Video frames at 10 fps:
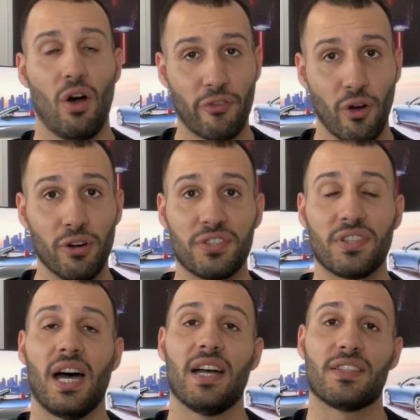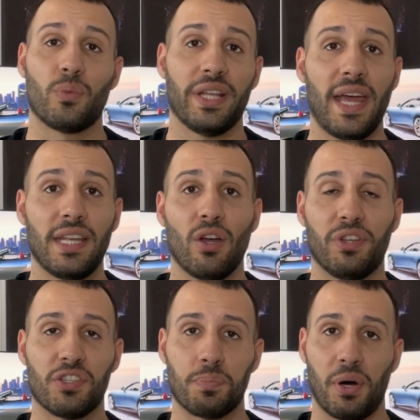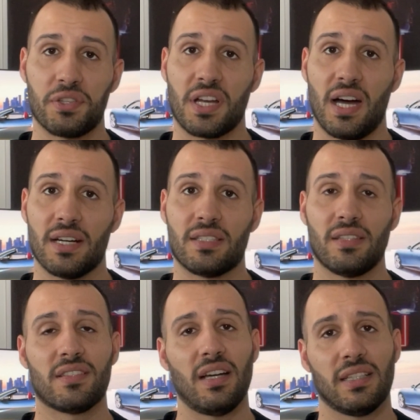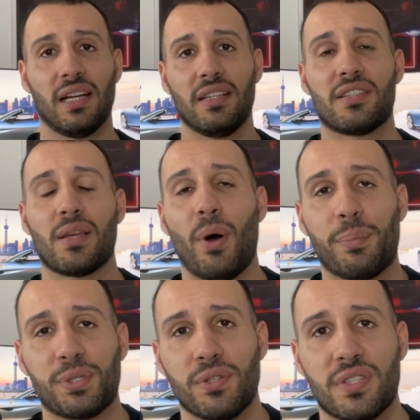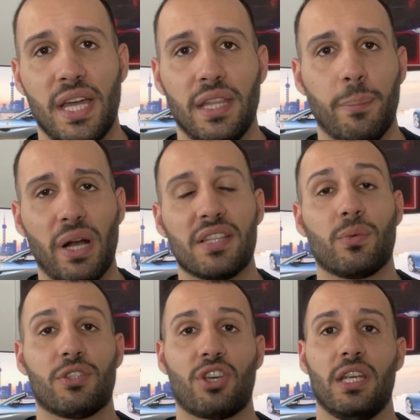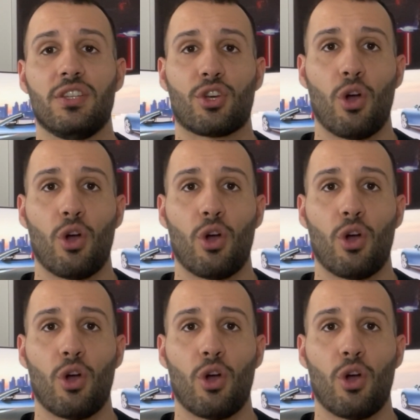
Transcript: Of course, as with any of these sports cars, start adding some options and the price will change